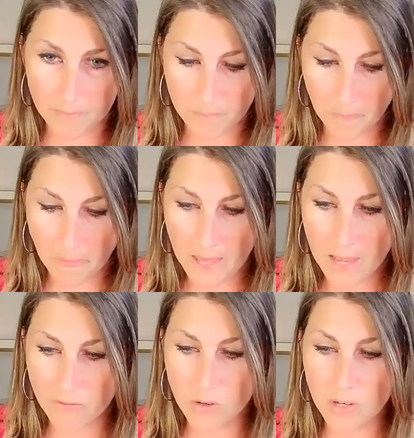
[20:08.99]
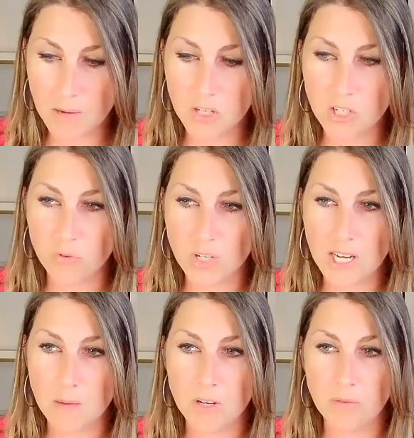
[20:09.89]
If you don't have much free
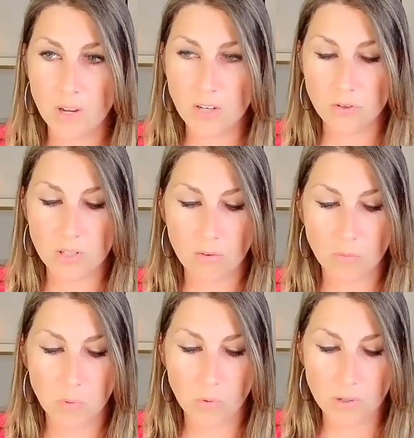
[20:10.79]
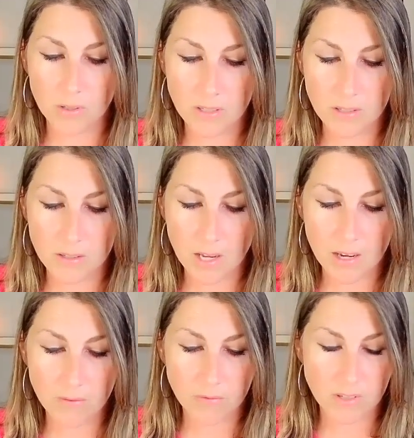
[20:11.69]
time and you find yourself bored, this is
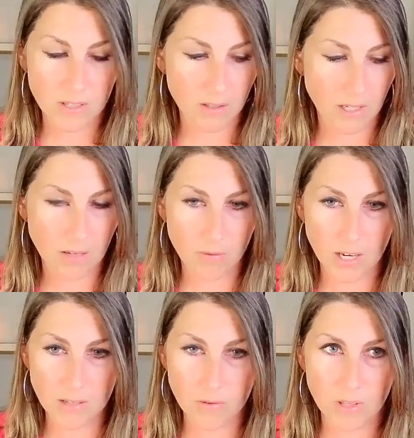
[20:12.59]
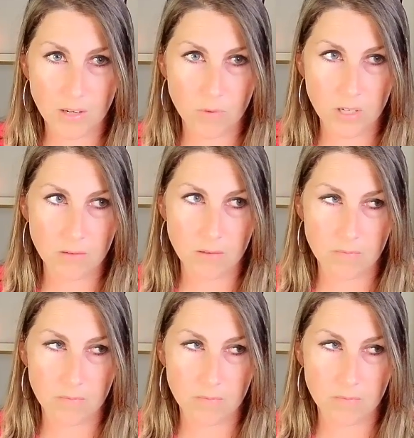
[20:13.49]
kind of silly, right? And you're like, what?